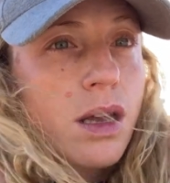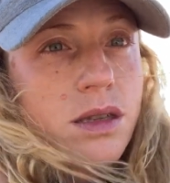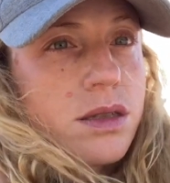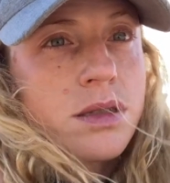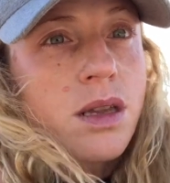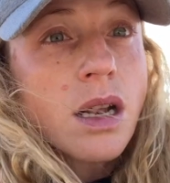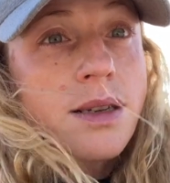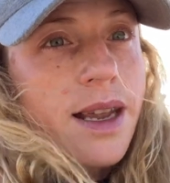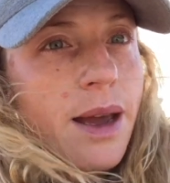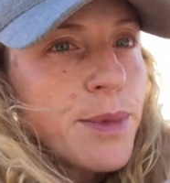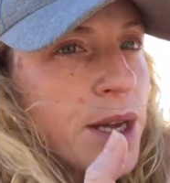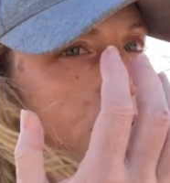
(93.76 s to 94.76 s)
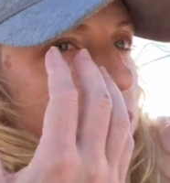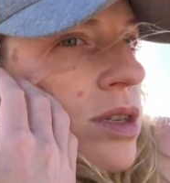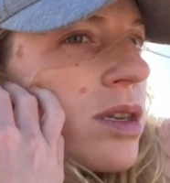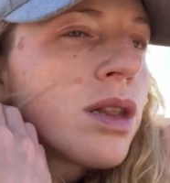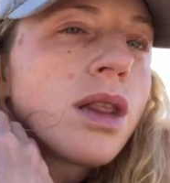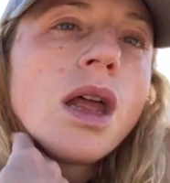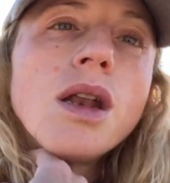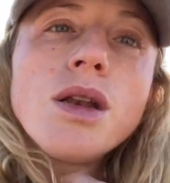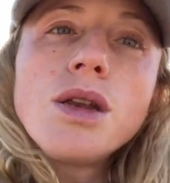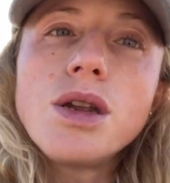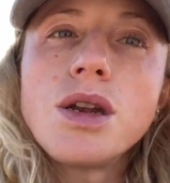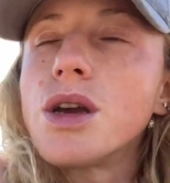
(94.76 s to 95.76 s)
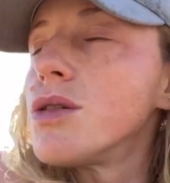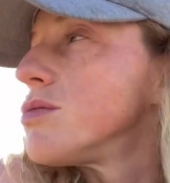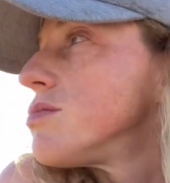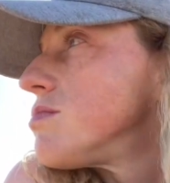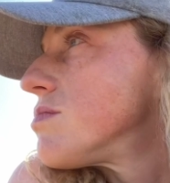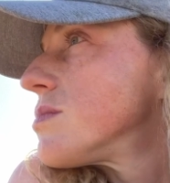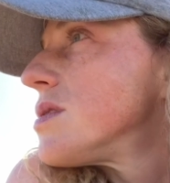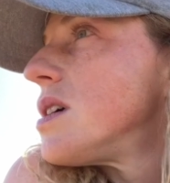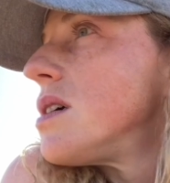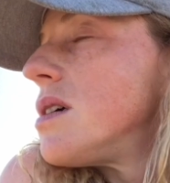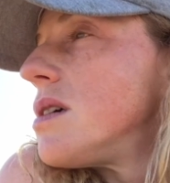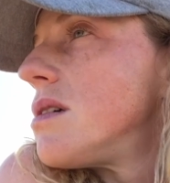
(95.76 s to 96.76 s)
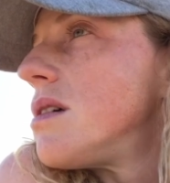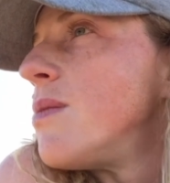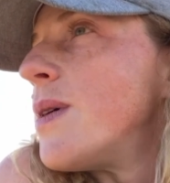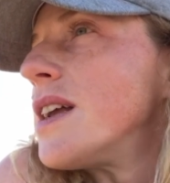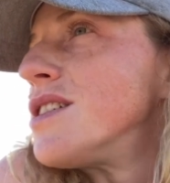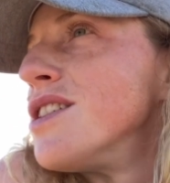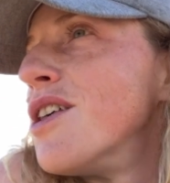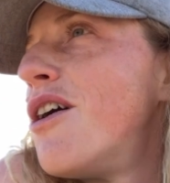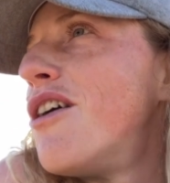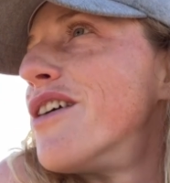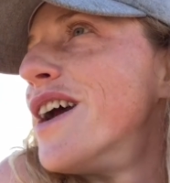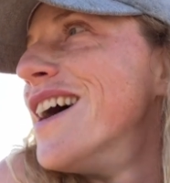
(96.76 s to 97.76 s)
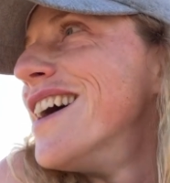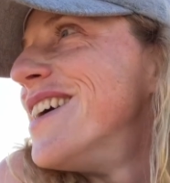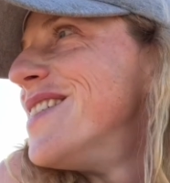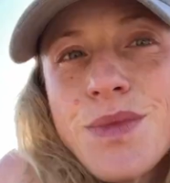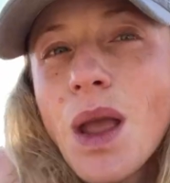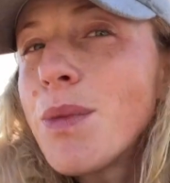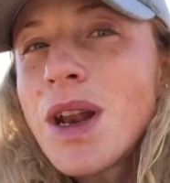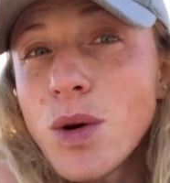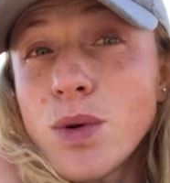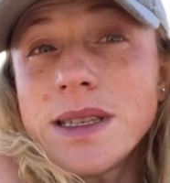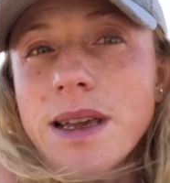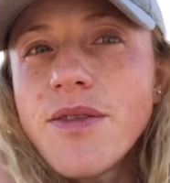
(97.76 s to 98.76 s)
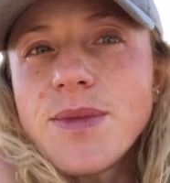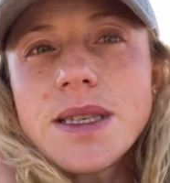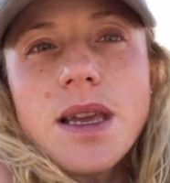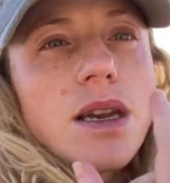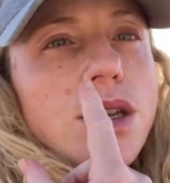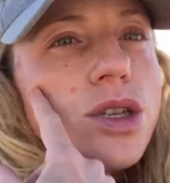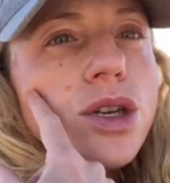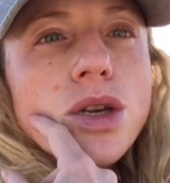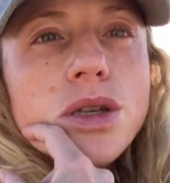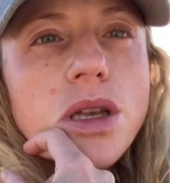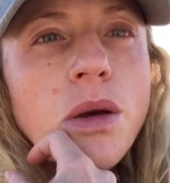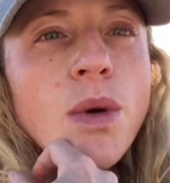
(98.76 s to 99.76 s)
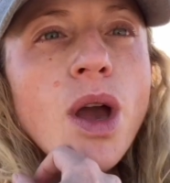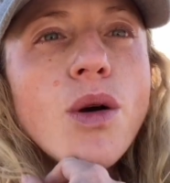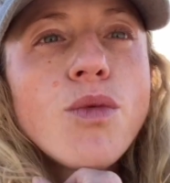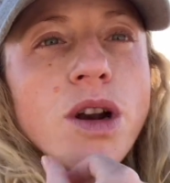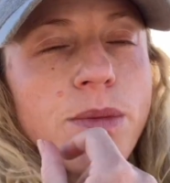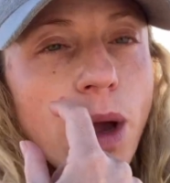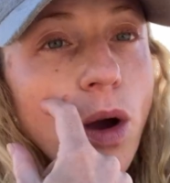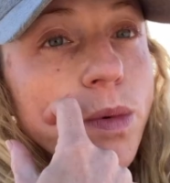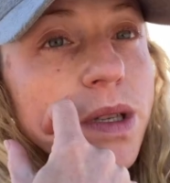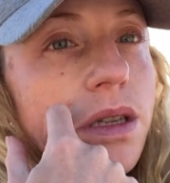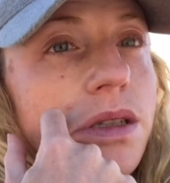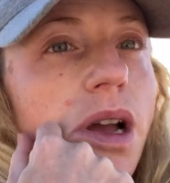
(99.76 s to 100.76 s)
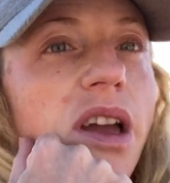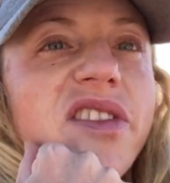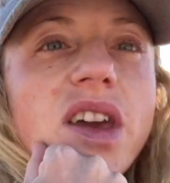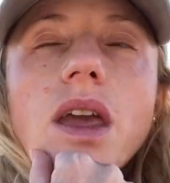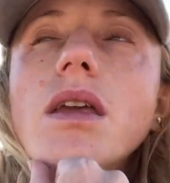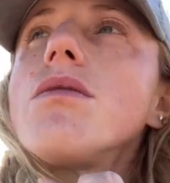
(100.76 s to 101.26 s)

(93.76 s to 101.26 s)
sun damaged, and then, imagine the horror. But it always gave me skin issues, and one of my hobbies is diving.